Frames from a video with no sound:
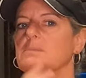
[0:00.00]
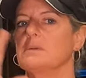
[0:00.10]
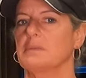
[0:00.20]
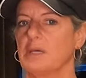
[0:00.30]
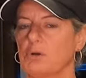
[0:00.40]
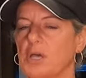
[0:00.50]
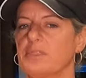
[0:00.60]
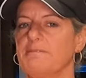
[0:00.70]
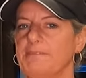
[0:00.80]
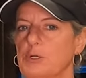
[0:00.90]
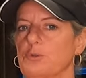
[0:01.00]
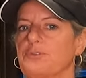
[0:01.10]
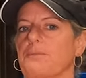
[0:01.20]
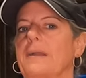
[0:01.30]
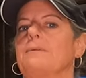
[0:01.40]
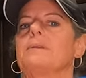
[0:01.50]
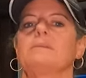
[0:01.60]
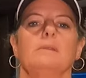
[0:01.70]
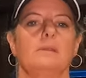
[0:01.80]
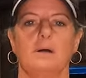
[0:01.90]
They'll cut the fields around
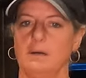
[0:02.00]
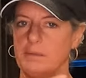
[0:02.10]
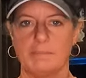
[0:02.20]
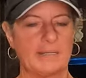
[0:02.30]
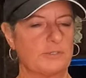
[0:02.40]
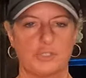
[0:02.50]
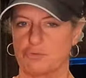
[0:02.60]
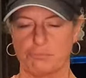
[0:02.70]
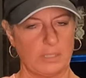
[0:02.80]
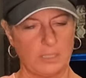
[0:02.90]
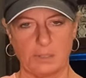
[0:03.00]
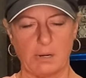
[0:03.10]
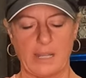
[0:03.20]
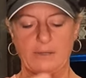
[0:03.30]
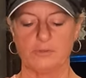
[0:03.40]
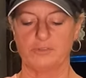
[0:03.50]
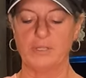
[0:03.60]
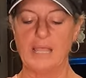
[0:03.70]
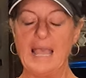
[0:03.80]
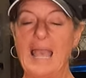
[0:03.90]
us and then all the mice just run in our house.